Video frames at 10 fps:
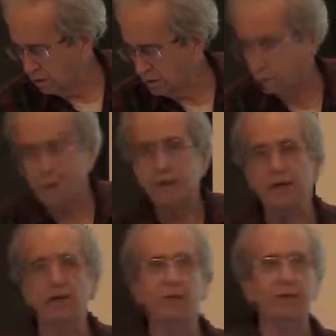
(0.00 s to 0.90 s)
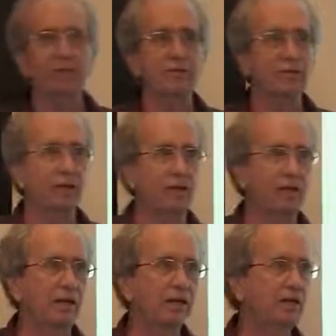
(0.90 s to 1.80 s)
Arduino is
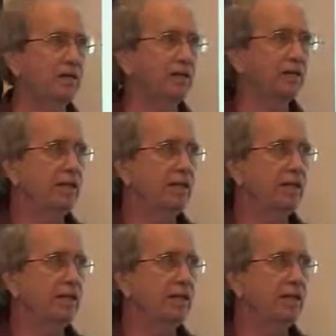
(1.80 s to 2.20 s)
a